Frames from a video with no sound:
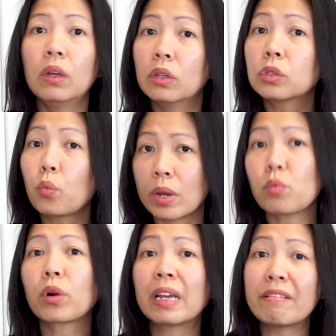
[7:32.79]
So when
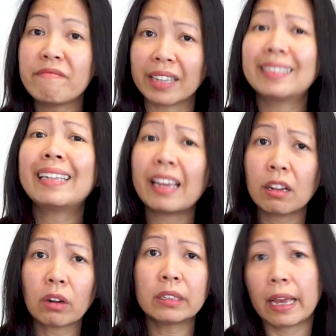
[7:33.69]
we're
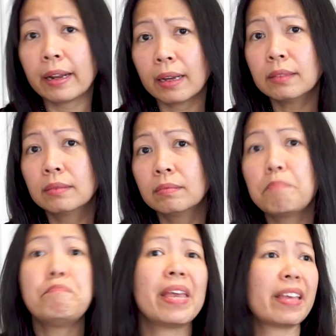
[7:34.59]
investigating our data,
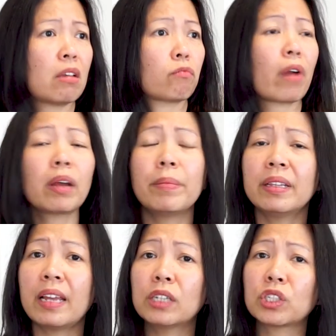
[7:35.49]
making
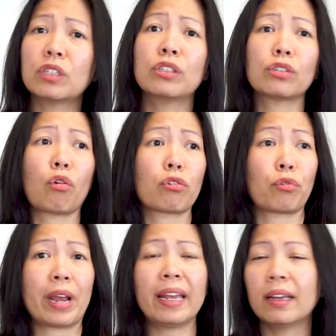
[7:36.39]
recommendations or
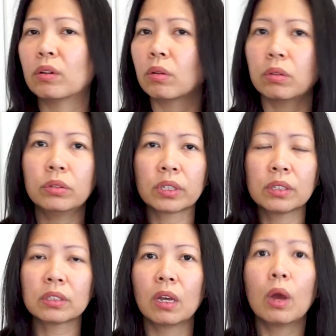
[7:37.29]
creating
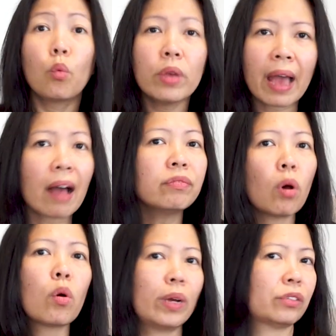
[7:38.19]
conclusions, we have to
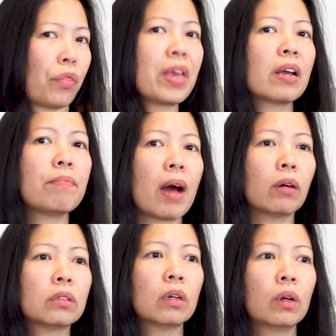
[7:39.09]
always think
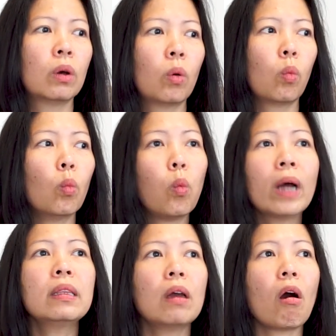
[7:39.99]
about
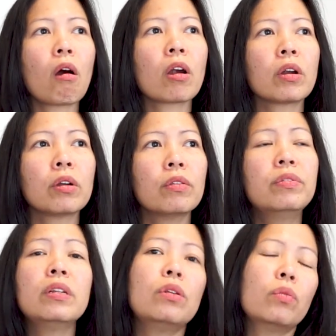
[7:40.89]
what are
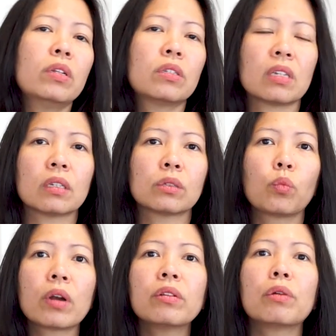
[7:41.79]
the nuances,
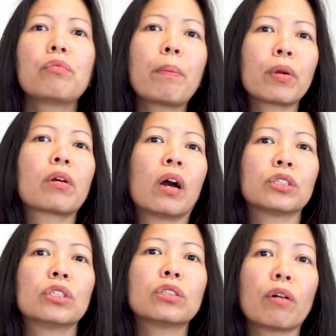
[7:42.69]
what are the
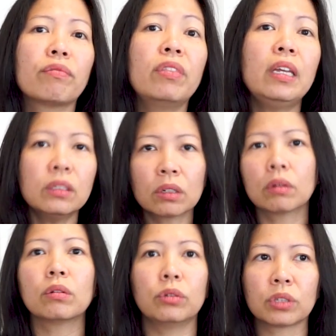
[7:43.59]
repercussions of these
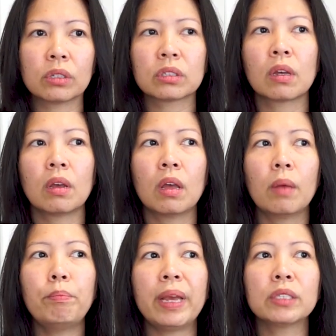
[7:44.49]
conclusions
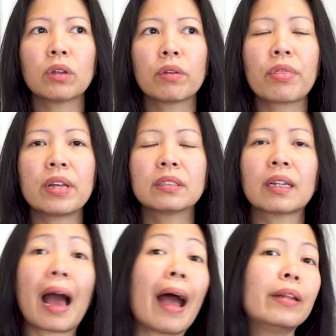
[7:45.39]
based on things
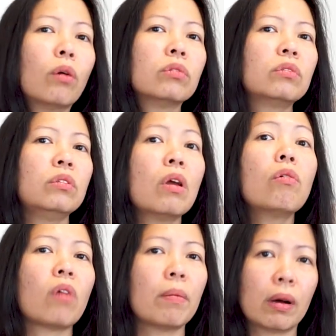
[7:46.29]
that I don't
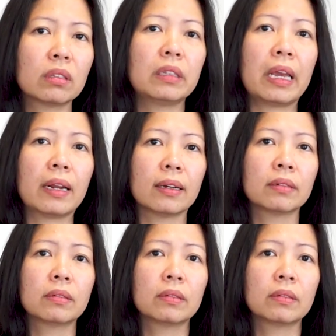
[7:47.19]
know about the data.